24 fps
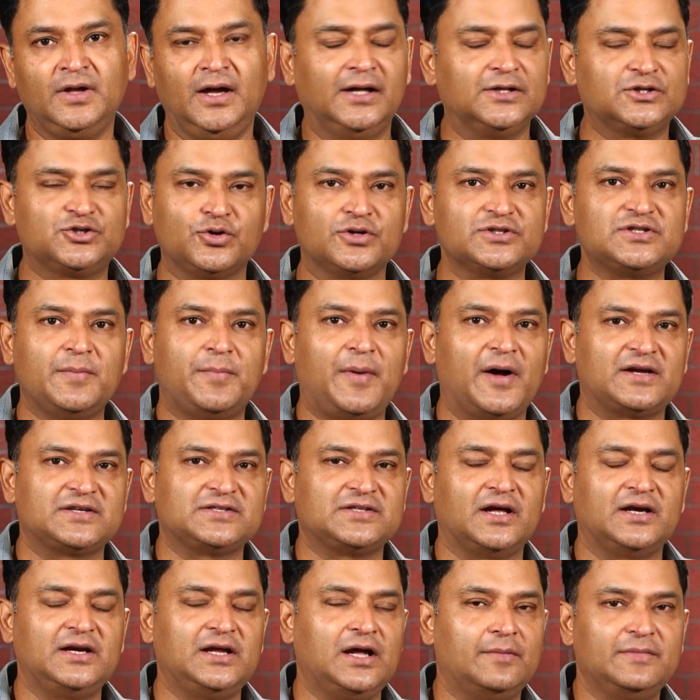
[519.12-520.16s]
And so is the
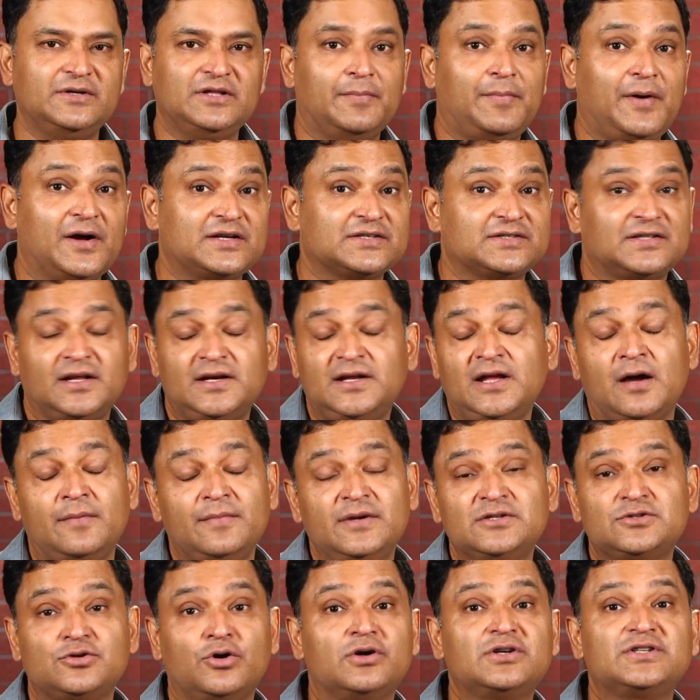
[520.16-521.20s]
Pakistani army. The Pakistani
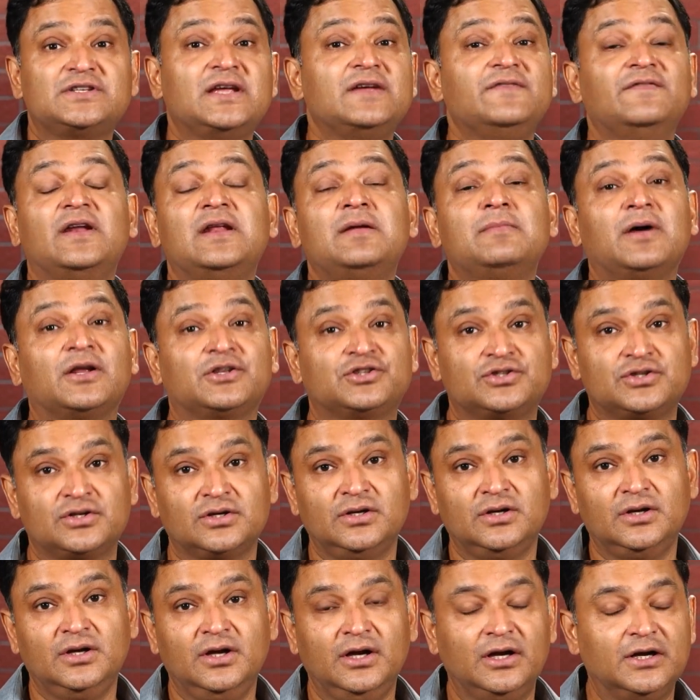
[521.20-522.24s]
army is not saying very much
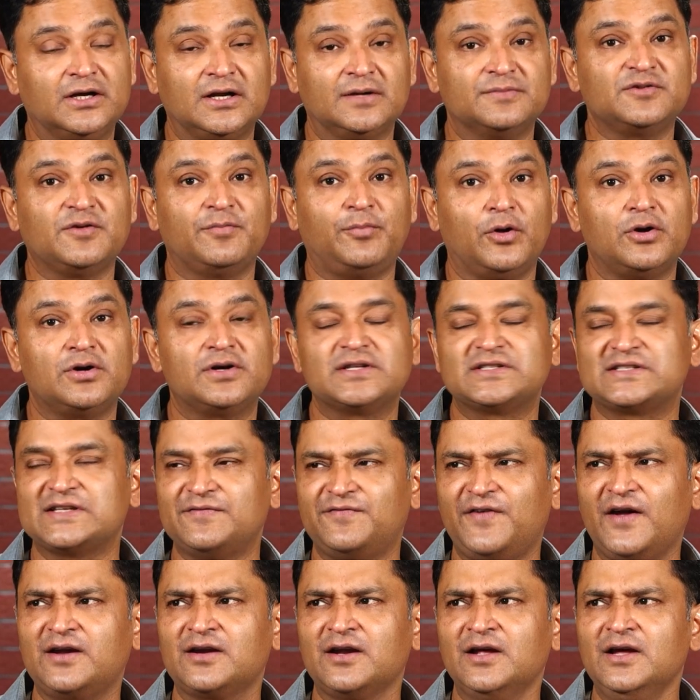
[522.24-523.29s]
in terms of politics.
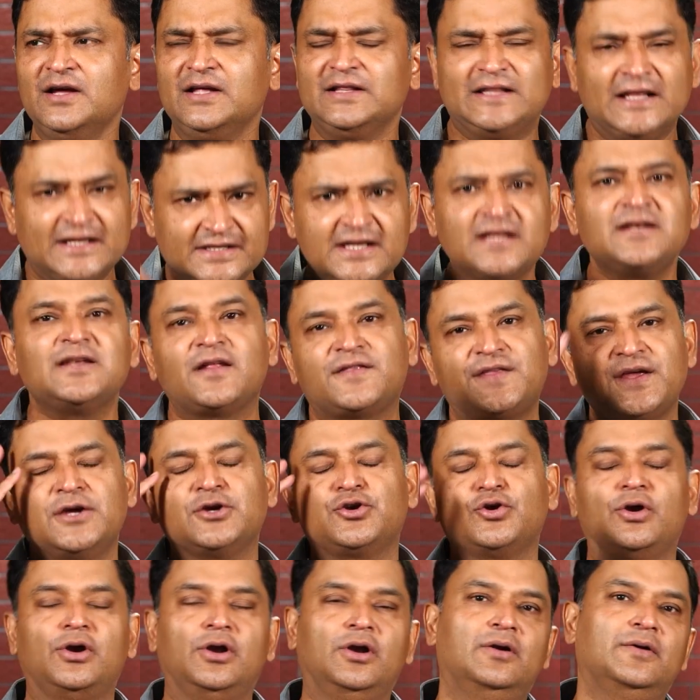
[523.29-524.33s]
In fact, they're saying nothing
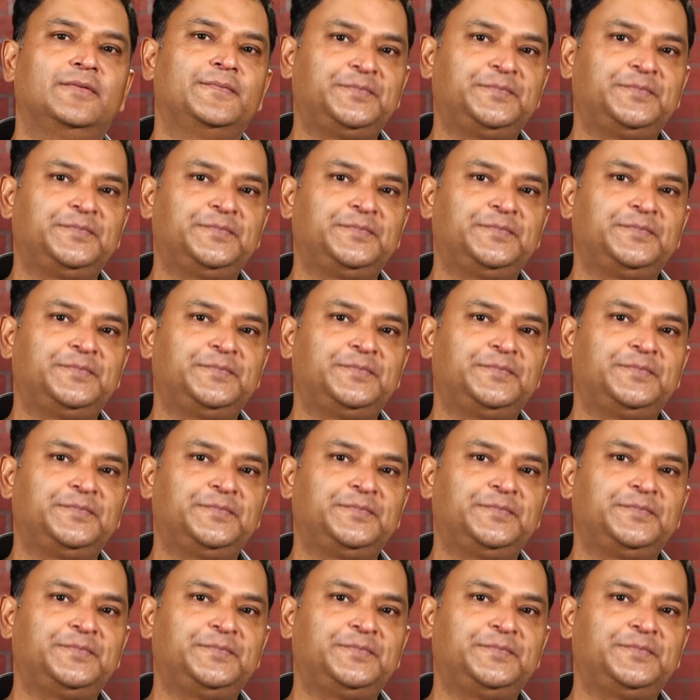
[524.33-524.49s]
at all.